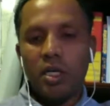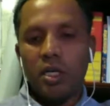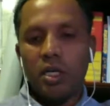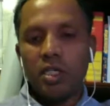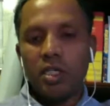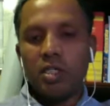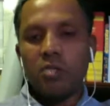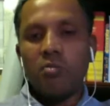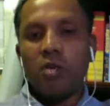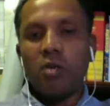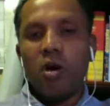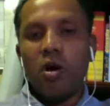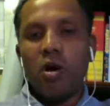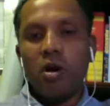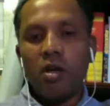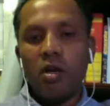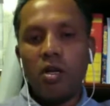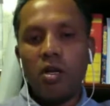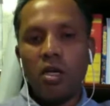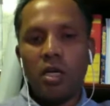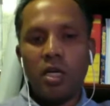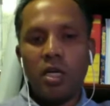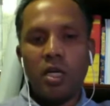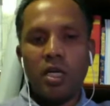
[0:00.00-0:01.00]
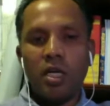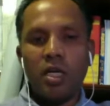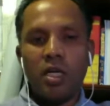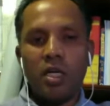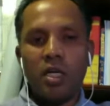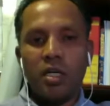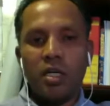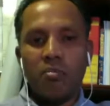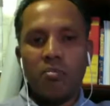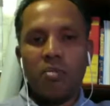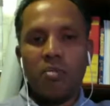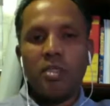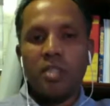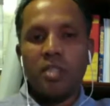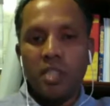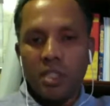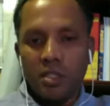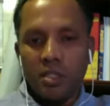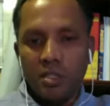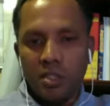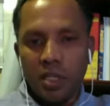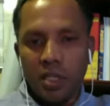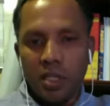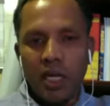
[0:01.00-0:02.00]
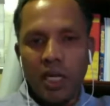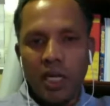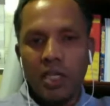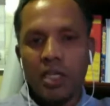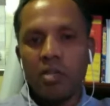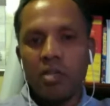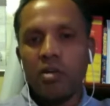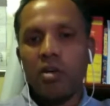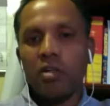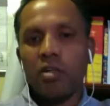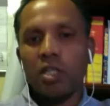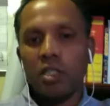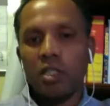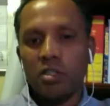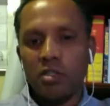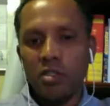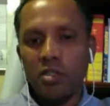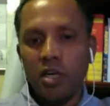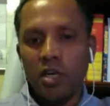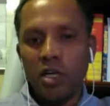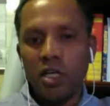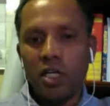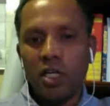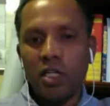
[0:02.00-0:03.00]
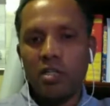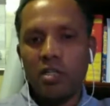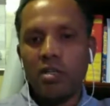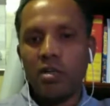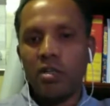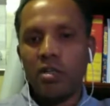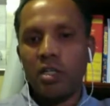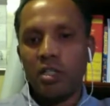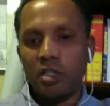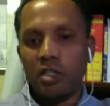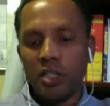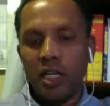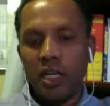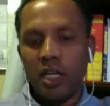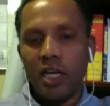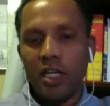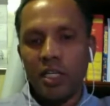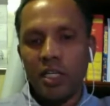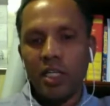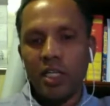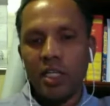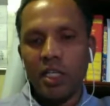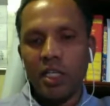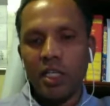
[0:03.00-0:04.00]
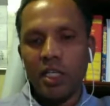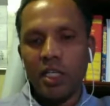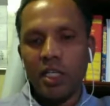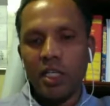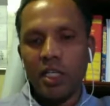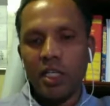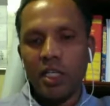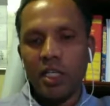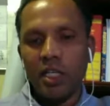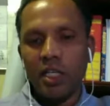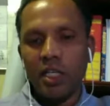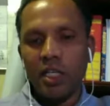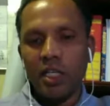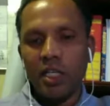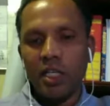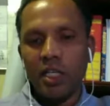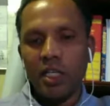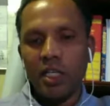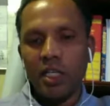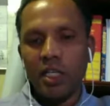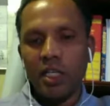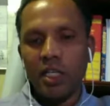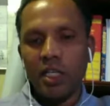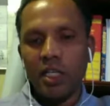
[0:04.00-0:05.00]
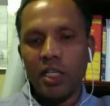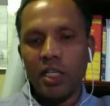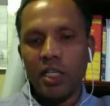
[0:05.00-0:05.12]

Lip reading: small business idea, not yet started, not yet selling anything to the people.